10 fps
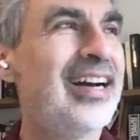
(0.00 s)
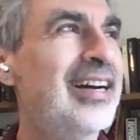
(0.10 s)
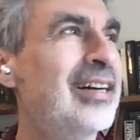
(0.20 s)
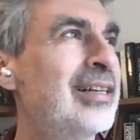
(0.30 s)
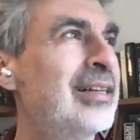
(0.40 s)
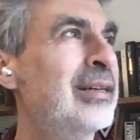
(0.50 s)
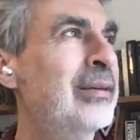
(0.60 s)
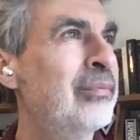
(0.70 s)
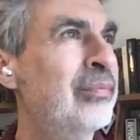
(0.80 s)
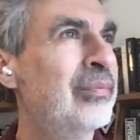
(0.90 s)

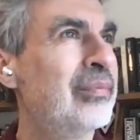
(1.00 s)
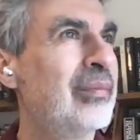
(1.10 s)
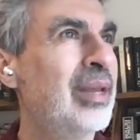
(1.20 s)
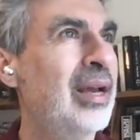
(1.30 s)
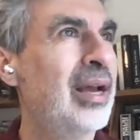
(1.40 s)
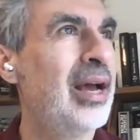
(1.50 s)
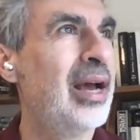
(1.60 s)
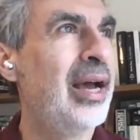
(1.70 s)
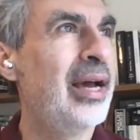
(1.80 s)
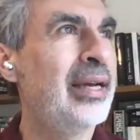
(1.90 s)
um,
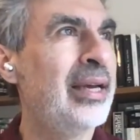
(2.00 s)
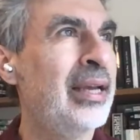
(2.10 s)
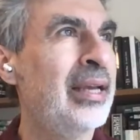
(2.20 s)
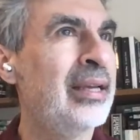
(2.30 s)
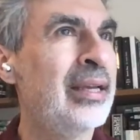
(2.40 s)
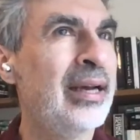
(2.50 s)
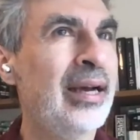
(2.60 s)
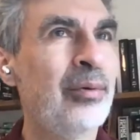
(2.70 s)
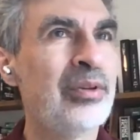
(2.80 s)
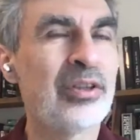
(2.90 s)
I,
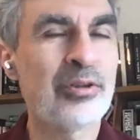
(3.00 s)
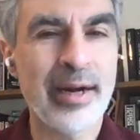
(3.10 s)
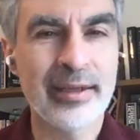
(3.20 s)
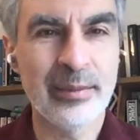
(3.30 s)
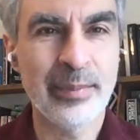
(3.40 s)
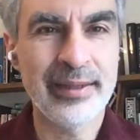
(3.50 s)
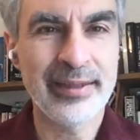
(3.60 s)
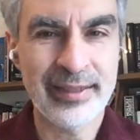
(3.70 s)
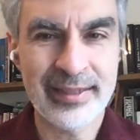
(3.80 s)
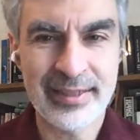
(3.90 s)
I was attracted by
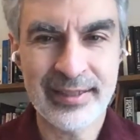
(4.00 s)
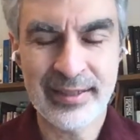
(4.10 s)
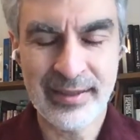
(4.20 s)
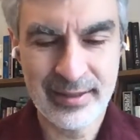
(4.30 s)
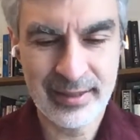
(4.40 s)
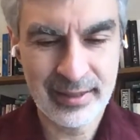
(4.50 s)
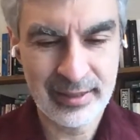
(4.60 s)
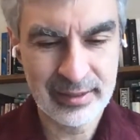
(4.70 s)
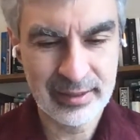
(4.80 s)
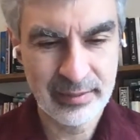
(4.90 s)
the idea
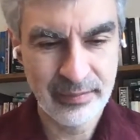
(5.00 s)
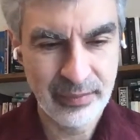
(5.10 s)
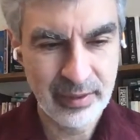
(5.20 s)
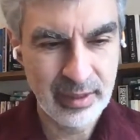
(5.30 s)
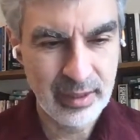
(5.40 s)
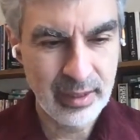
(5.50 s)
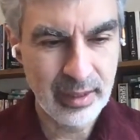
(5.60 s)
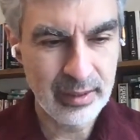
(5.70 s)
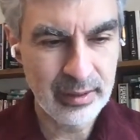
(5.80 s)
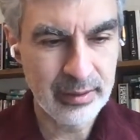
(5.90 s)
that
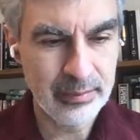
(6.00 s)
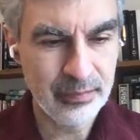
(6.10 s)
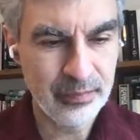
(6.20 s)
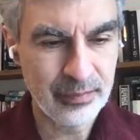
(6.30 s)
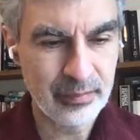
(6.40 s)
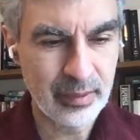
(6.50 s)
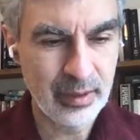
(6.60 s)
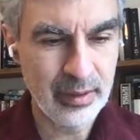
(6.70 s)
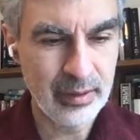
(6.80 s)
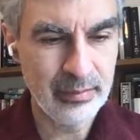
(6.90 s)
um,
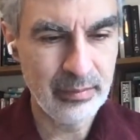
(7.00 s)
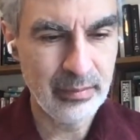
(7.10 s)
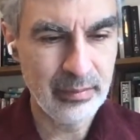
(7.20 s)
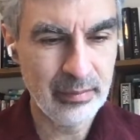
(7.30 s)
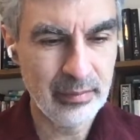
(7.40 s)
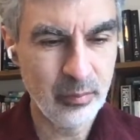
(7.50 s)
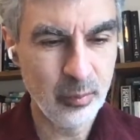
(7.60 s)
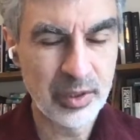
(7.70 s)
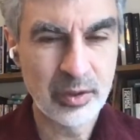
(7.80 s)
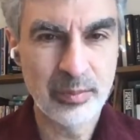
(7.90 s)
uh,
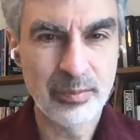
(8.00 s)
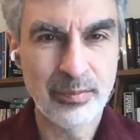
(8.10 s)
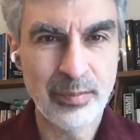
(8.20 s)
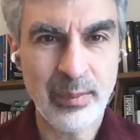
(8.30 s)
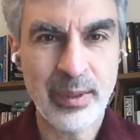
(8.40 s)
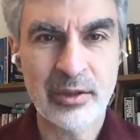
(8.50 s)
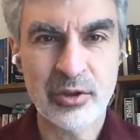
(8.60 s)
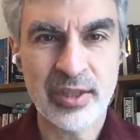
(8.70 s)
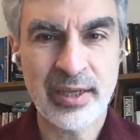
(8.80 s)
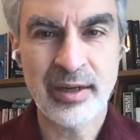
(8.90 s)
we could maybe
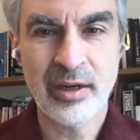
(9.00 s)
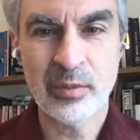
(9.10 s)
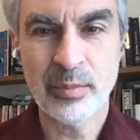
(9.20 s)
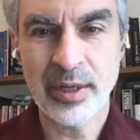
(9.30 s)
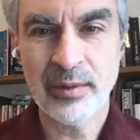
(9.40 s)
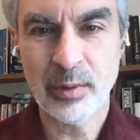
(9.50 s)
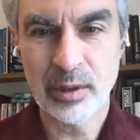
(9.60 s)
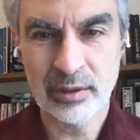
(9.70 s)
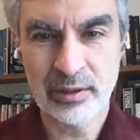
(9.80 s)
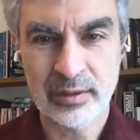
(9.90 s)
understand how the brain
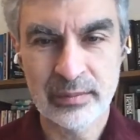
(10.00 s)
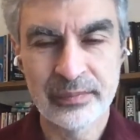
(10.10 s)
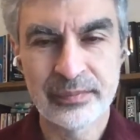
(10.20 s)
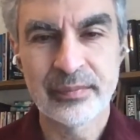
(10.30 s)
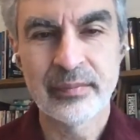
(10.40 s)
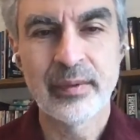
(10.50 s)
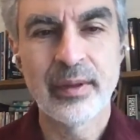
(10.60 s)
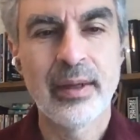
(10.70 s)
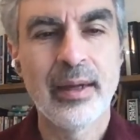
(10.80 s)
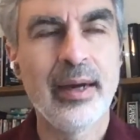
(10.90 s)
works,
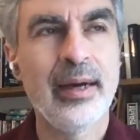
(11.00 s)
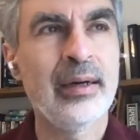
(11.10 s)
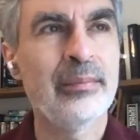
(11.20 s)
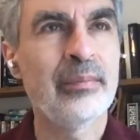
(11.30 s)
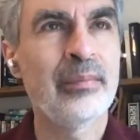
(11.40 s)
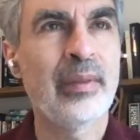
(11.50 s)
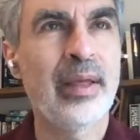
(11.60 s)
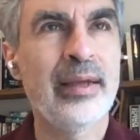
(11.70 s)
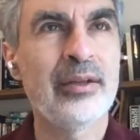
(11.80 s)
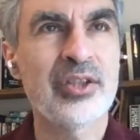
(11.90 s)
um,
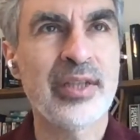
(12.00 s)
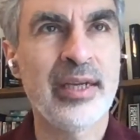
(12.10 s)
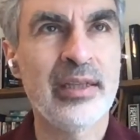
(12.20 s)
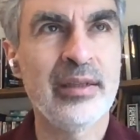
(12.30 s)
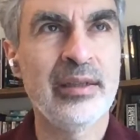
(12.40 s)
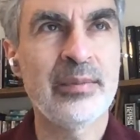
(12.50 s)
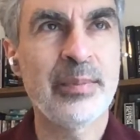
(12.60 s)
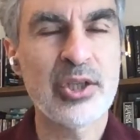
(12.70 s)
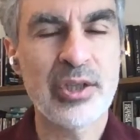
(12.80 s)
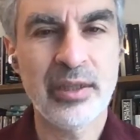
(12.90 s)
understand
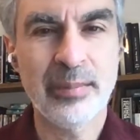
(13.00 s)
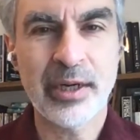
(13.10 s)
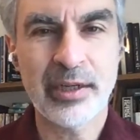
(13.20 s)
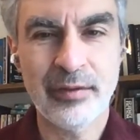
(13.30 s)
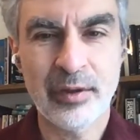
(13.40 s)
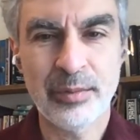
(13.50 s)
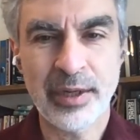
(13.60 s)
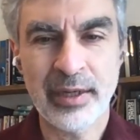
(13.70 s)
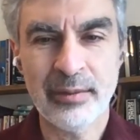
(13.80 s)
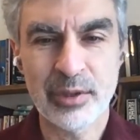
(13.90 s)
especially the part of our
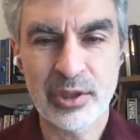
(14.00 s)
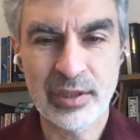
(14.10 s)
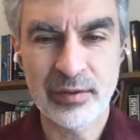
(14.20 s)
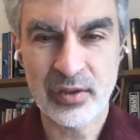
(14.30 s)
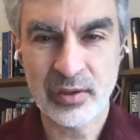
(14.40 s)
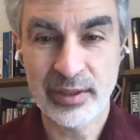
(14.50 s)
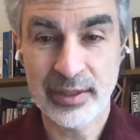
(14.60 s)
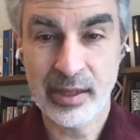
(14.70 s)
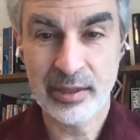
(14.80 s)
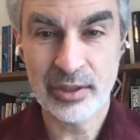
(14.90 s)
brain which gives us our
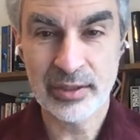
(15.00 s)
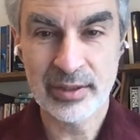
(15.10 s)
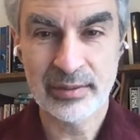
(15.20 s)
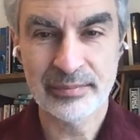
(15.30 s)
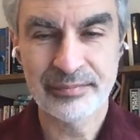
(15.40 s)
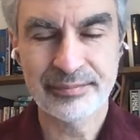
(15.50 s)
intelligence,